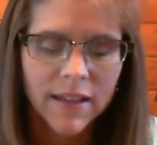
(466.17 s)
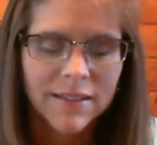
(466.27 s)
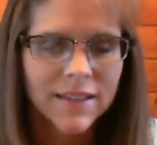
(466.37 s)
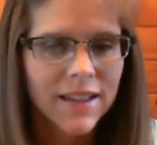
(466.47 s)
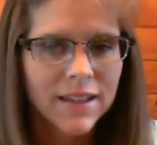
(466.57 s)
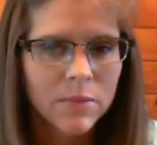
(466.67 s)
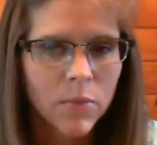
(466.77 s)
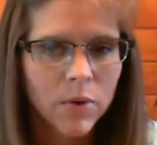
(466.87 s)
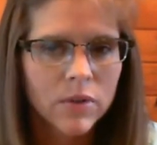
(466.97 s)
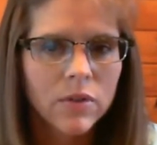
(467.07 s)
See, that's
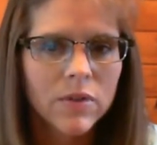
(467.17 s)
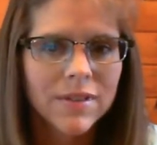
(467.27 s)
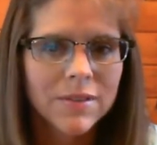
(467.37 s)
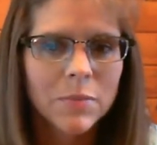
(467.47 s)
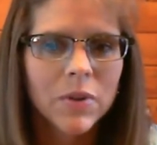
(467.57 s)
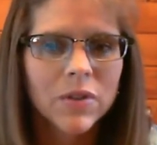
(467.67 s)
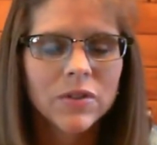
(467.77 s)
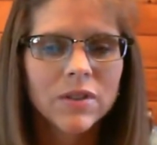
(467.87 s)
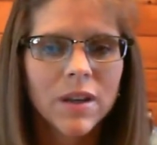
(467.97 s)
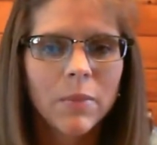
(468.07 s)
important too, the
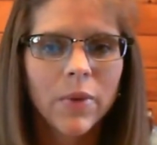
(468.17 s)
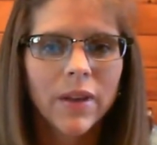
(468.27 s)
spiritual temple.